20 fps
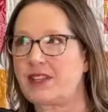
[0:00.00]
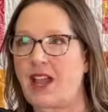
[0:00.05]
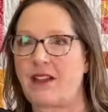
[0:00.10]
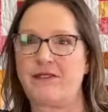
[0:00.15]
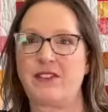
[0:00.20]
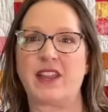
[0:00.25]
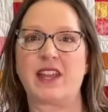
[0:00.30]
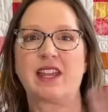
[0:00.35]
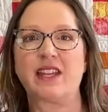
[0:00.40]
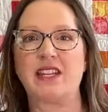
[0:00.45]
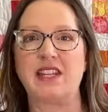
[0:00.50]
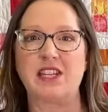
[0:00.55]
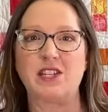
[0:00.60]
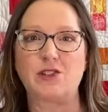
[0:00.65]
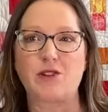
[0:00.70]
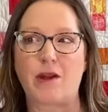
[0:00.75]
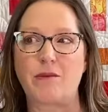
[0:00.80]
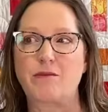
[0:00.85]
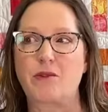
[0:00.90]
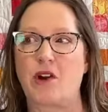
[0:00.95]
I feel like I need a
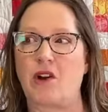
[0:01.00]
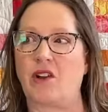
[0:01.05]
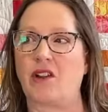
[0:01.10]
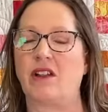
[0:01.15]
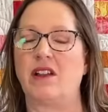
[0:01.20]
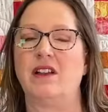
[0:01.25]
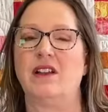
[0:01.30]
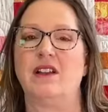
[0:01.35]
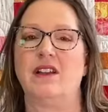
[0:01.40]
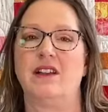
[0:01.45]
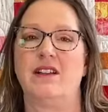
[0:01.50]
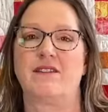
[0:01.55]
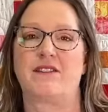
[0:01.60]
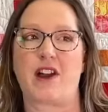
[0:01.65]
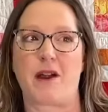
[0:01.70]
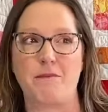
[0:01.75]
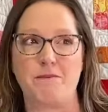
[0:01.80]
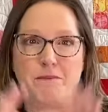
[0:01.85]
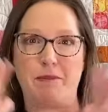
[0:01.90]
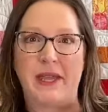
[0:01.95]
drum roll for
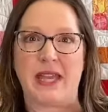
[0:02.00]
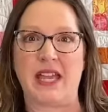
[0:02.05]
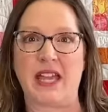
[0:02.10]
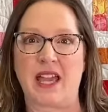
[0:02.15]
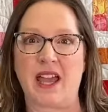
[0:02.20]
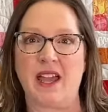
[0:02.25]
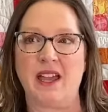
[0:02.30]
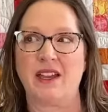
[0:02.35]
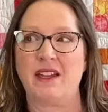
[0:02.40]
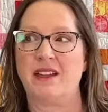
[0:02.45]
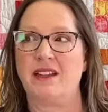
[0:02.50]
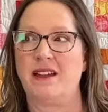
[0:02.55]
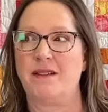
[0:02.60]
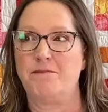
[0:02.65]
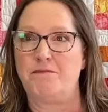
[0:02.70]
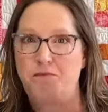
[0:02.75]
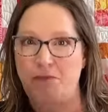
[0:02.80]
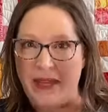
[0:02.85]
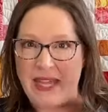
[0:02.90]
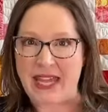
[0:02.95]
our big,
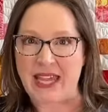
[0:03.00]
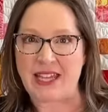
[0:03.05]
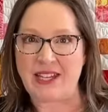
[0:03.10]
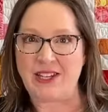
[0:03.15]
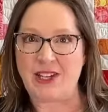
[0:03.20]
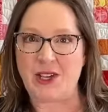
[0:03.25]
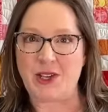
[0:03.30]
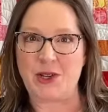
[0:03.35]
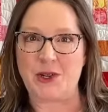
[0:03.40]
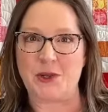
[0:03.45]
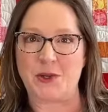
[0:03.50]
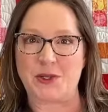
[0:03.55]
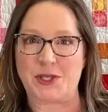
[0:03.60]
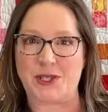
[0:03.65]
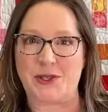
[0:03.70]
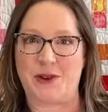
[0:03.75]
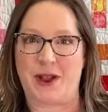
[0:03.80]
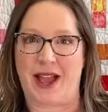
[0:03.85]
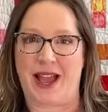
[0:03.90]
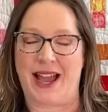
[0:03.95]
big news,
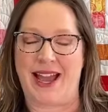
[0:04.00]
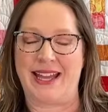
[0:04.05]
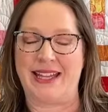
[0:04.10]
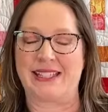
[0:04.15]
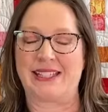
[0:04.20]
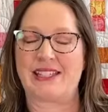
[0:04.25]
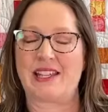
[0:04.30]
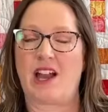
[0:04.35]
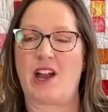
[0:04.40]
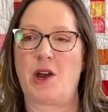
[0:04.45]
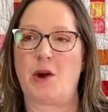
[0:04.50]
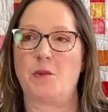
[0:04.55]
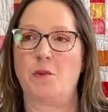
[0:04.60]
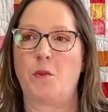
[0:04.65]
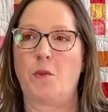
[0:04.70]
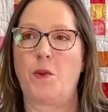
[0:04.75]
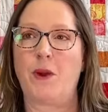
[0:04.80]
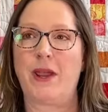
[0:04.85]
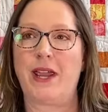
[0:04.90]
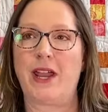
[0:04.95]
you guys.
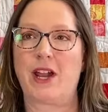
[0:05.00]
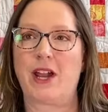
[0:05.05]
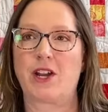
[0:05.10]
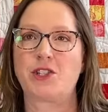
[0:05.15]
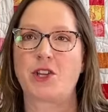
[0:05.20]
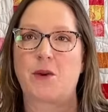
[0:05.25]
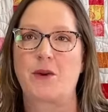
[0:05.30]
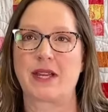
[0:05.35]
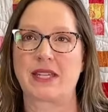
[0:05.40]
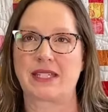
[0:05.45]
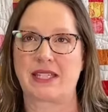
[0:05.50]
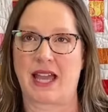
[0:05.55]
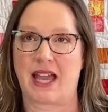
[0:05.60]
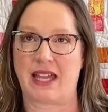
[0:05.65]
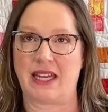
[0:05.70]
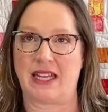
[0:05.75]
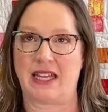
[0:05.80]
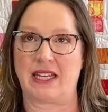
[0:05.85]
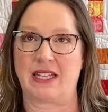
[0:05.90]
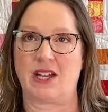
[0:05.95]
Um, we are so
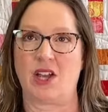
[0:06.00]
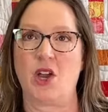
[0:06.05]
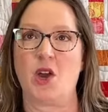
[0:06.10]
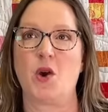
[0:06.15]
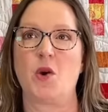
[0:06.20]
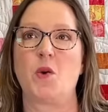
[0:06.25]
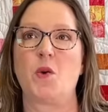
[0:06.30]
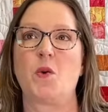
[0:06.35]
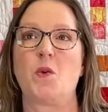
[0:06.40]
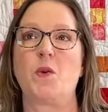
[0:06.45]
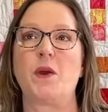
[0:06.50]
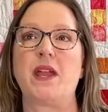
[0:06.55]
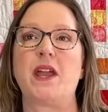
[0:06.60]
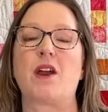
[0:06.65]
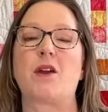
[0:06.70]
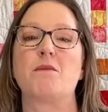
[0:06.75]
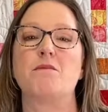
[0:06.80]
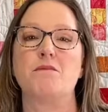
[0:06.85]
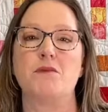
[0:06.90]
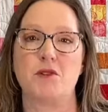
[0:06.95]
excited. We
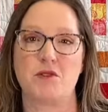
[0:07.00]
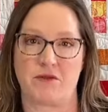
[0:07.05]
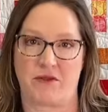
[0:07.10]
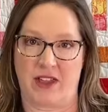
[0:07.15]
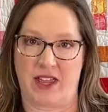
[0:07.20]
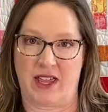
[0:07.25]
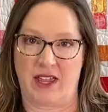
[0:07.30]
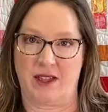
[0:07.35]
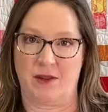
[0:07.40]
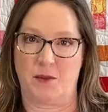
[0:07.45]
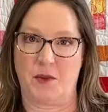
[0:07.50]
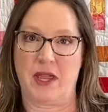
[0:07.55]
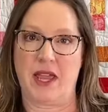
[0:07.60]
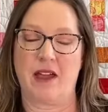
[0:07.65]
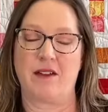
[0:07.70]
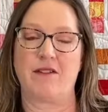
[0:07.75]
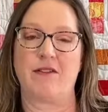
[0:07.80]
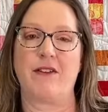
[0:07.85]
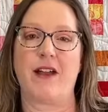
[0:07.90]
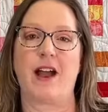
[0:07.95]
are moving. We
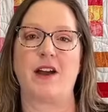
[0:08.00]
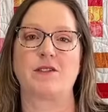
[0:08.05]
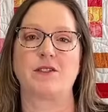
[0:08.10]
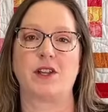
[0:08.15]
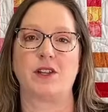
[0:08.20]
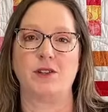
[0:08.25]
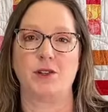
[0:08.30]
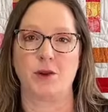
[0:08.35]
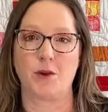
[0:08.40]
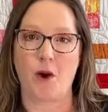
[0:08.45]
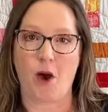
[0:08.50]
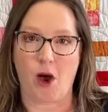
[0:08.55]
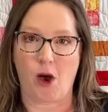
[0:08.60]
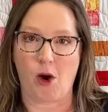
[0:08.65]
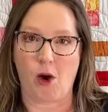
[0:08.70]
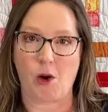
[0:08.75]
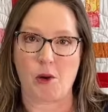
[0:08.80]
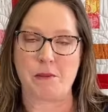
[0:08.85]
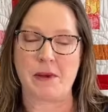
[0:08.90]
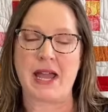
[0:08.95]
have found a new
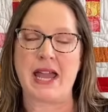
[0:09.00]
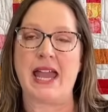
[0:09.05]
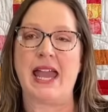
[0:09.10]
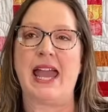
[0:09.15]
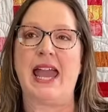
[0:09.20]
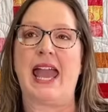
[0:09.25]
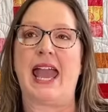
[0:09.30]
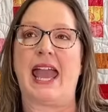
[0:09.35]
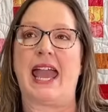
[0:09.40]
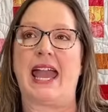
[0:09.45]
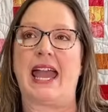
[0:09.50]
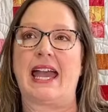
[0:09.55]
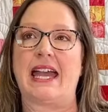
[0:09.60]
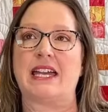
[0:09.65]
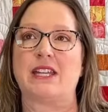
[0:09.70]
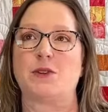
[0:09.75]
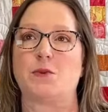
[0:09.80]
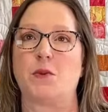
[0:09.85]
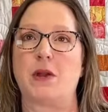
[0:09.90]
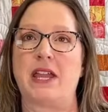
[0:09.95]
home,
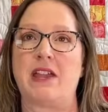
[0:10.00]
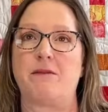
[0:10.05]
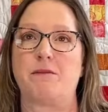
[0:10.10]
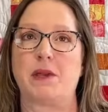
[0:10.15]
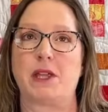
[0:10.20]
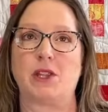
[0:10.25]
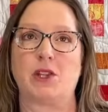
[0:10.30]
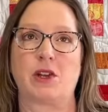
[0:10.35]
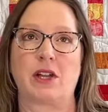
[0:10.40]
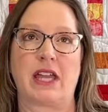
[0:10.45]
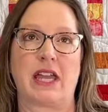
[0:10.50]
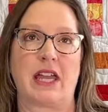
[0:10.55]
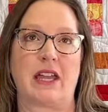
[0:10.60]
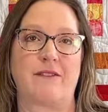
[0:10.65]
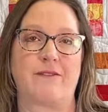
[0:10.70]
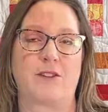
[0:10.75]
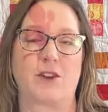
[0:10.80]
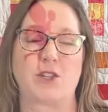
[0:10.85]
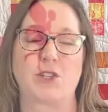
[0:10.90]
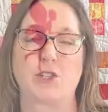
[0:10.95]
and we have been looking for